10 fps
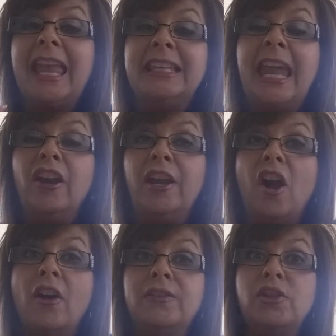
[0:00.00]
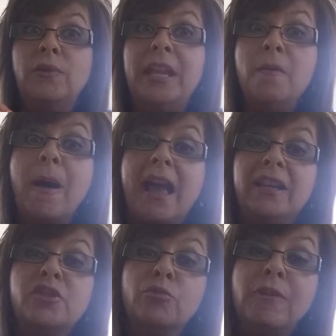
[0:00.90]
And carry on. So
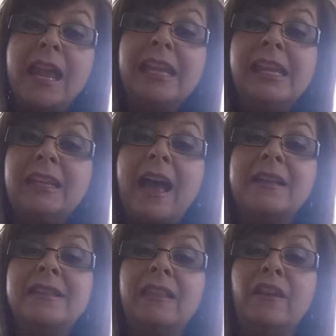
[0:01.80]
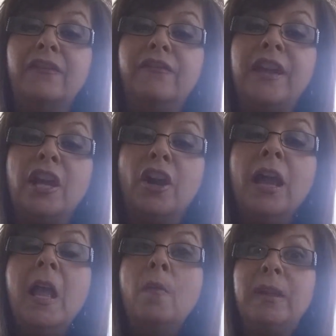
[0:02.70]
Nehemiah is recognizing their
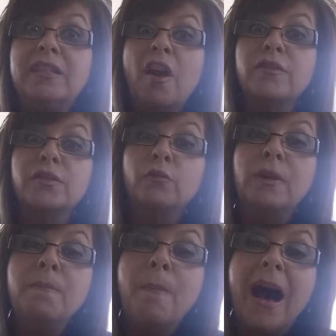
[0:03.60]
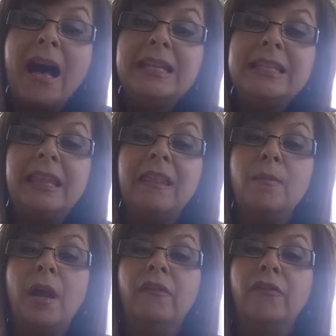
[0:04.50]
fear, but he's also reminding
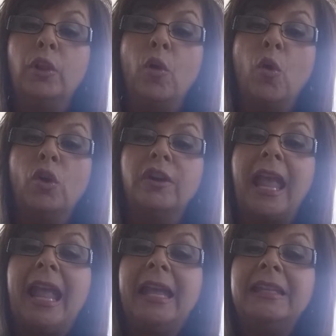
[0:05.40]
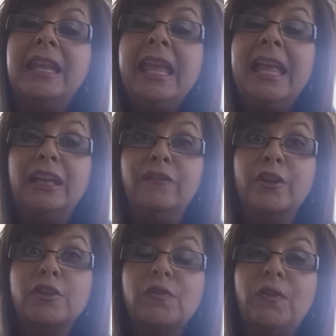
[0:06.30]
them of the Lord. And in
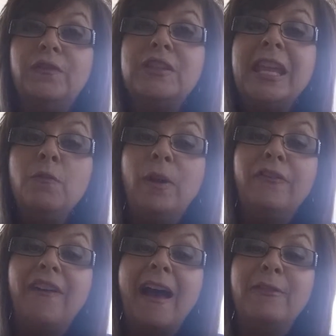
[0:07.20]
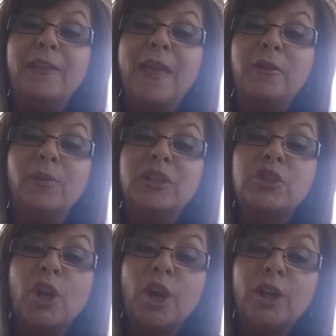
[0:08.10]
verse 15, we find that they
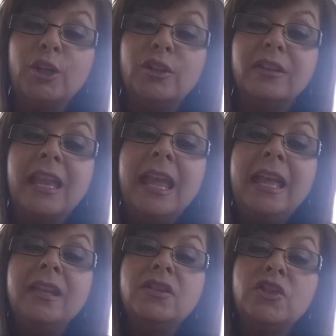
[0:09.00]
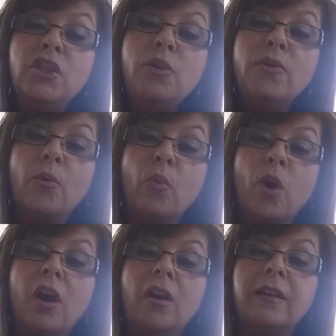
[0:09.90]
return to the
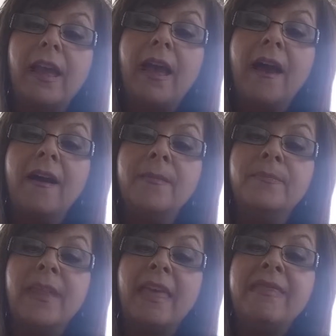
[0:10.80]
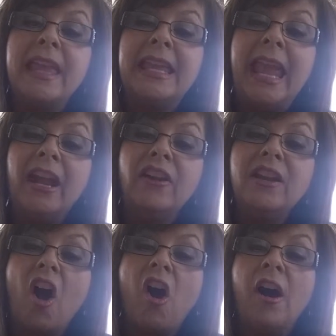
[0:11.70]
work, and they
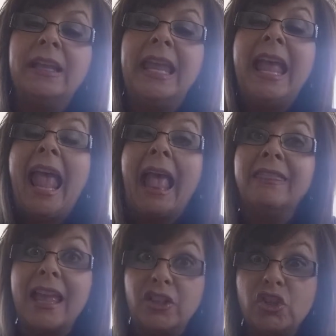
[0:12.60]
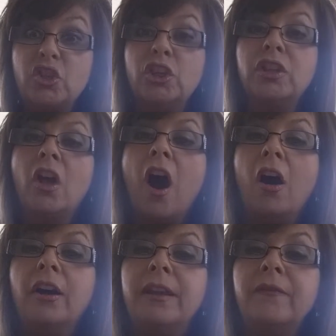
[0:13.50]
carried on, and they stood
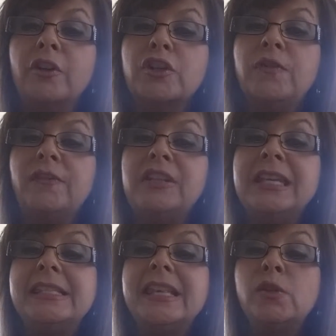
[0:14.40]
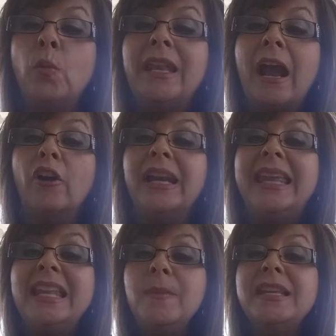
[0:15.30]
guard. Verse 15 says, "When our
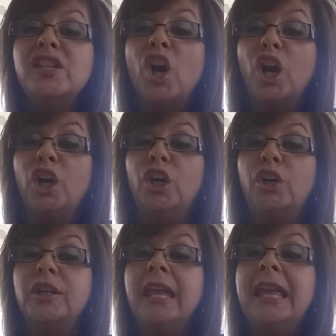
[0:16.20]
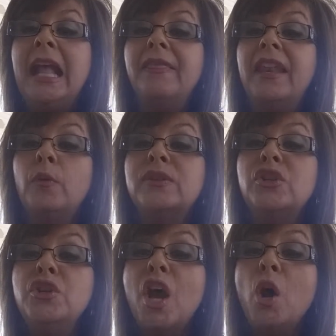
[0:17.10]
enemies heard that it
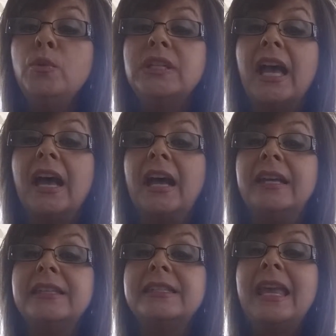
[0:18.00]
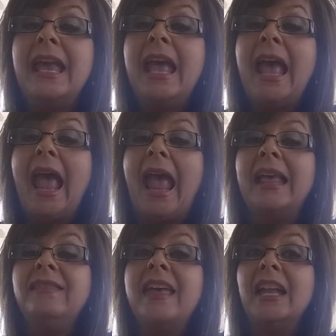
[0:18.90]
was known to us,
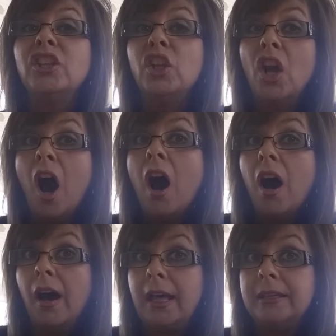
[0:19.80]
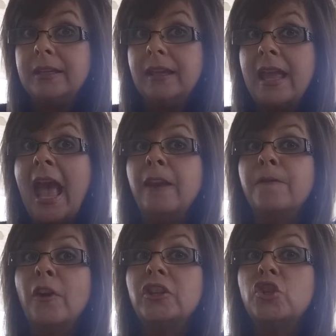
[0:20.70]
and that God had
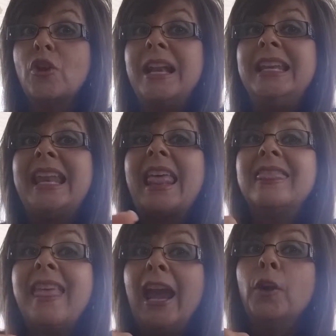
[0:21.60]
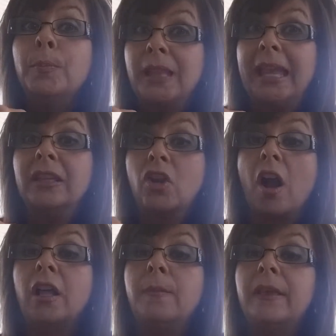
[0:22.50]
frustrated their plan,"
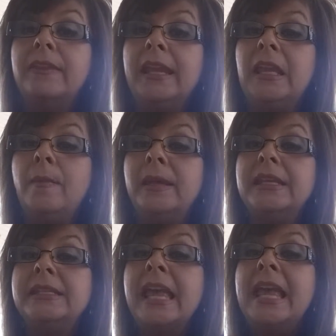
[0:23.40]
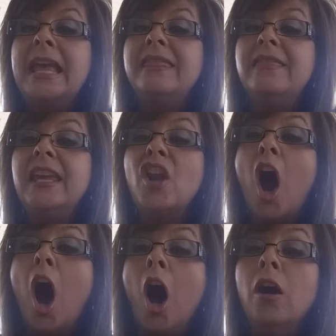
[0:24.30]
talking about the enemies, "then
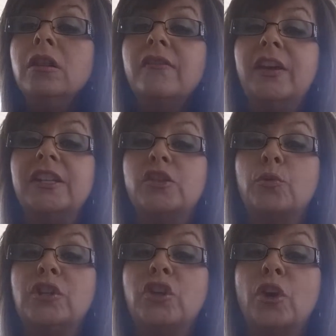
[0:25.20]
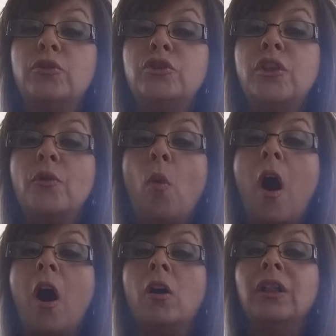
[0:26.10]
all of us returned to the
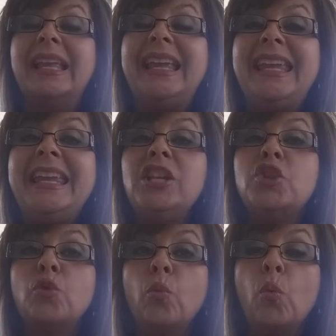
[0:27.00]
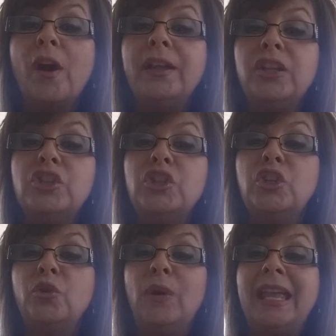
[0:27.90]
wall, each one
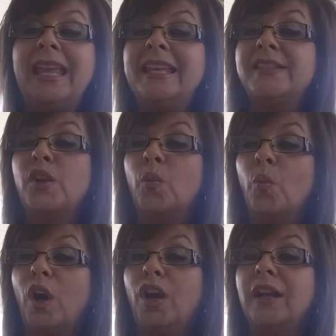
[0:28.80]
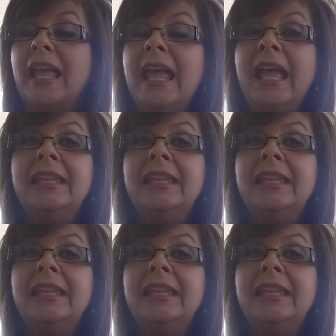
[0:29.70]
to his work."